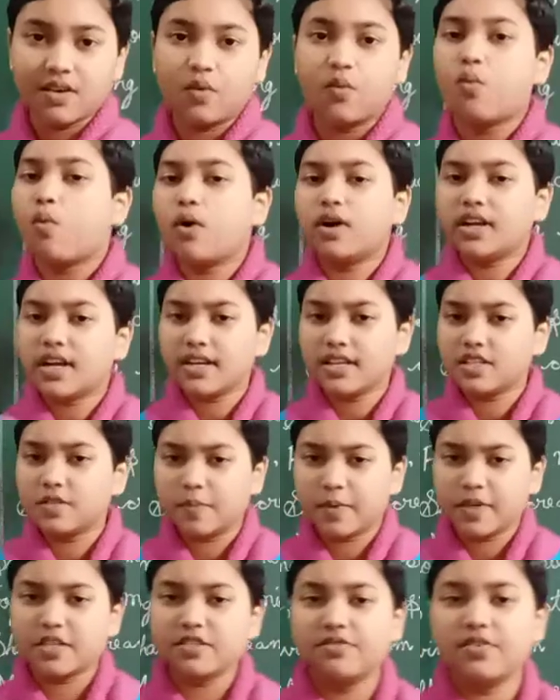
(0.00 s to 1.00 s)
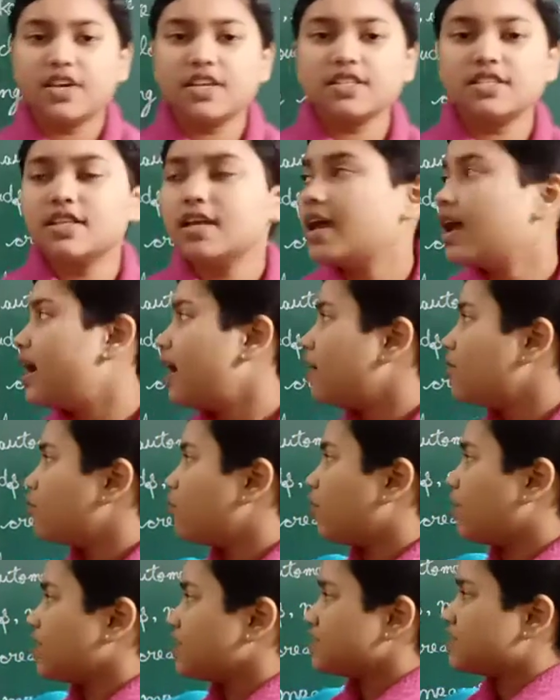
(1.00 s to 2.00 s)
What are dispersed phase?
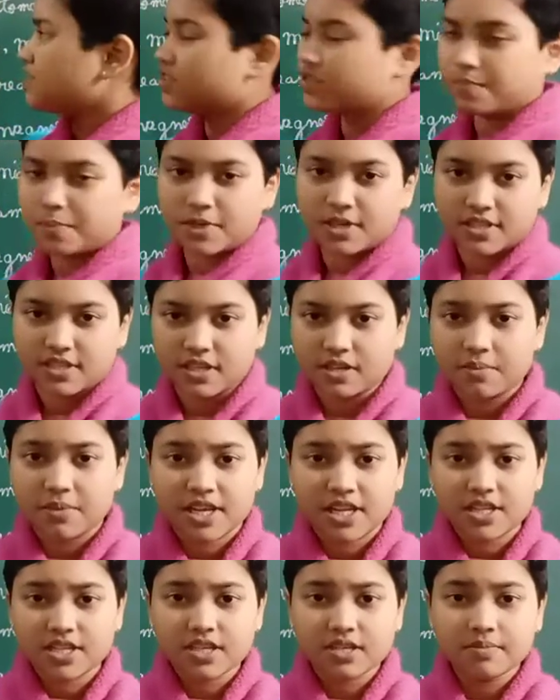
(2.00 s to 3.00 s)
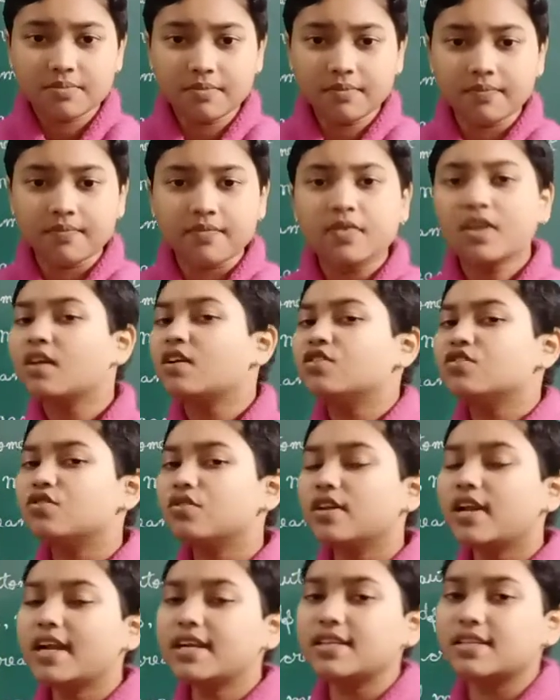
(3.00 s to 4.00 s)
What is dispersed medium? So
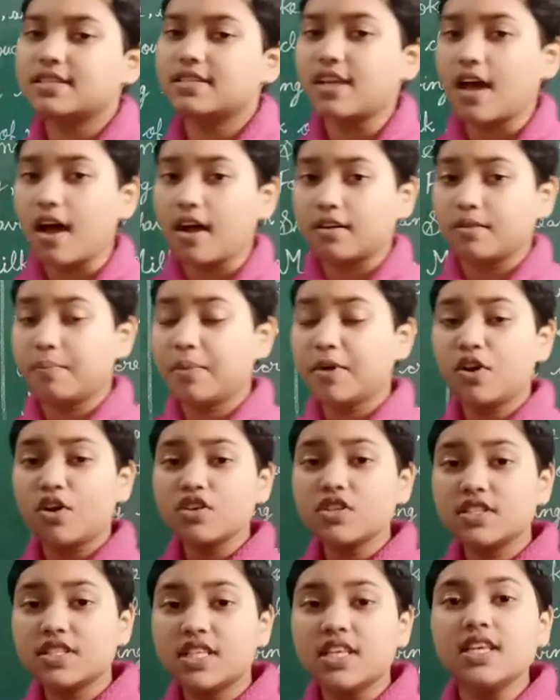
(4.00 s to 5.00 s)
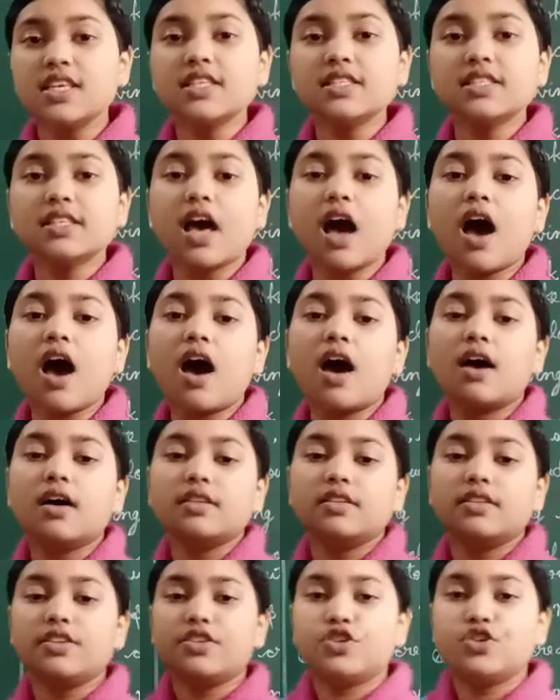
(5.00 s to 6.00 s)
let's start, because these are
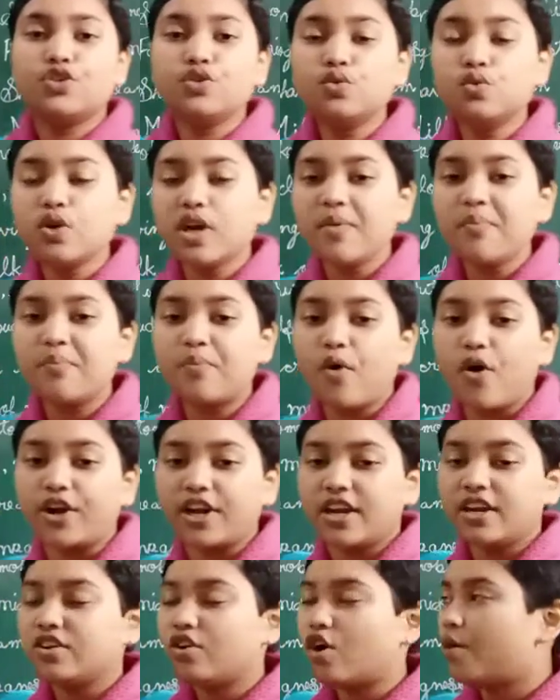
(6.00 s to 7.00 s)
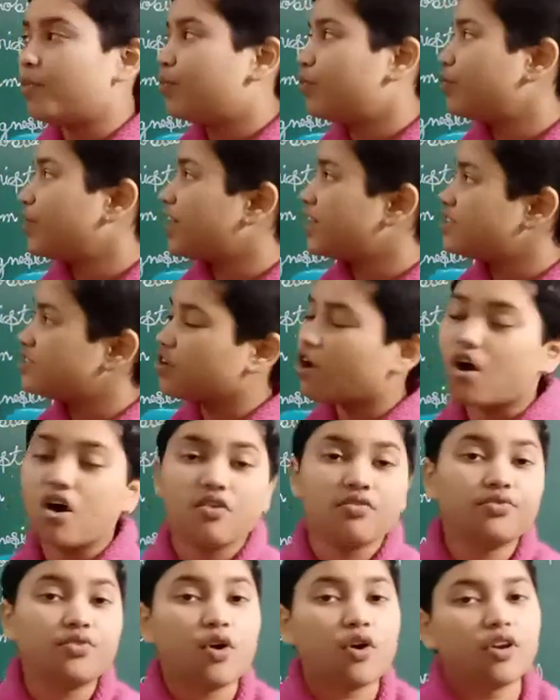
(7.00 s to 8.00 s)
the two important components
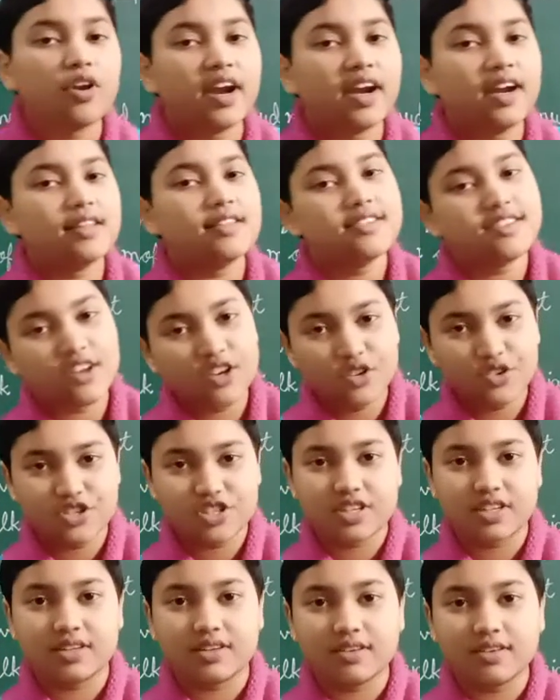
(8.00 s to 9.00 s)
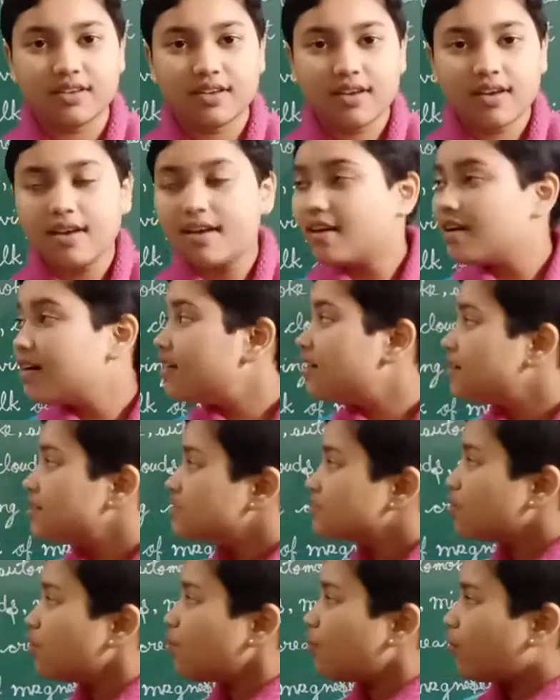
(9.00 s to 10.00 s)
of colloidal solution.
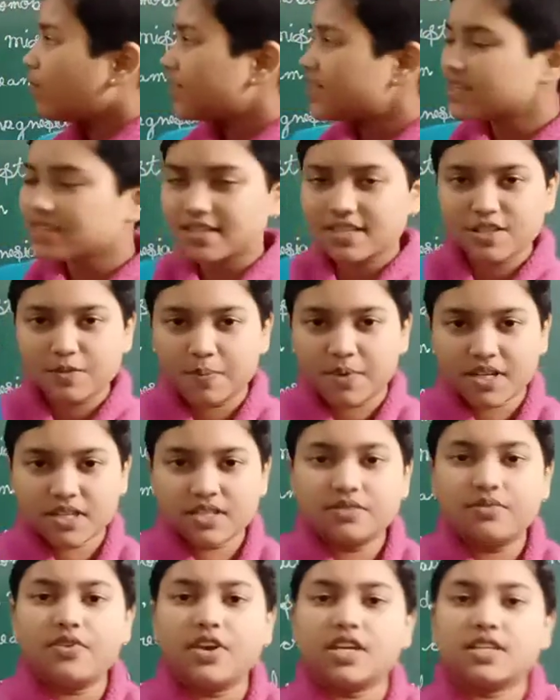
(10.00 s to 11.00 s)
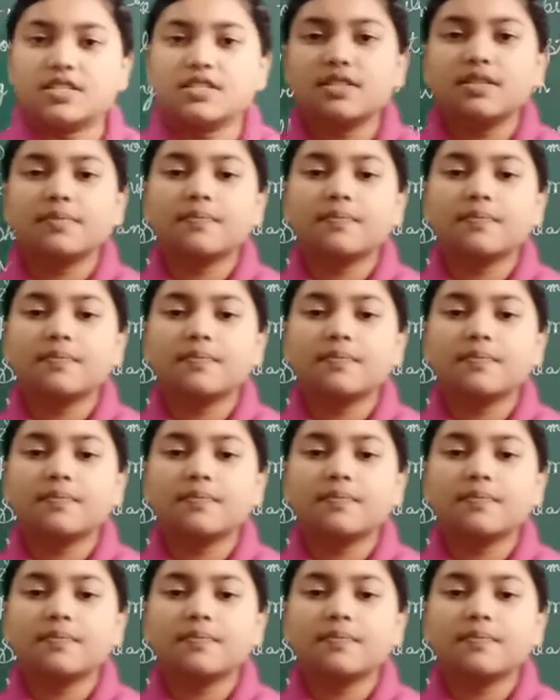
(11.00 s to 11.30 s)
So what is dispersed phase?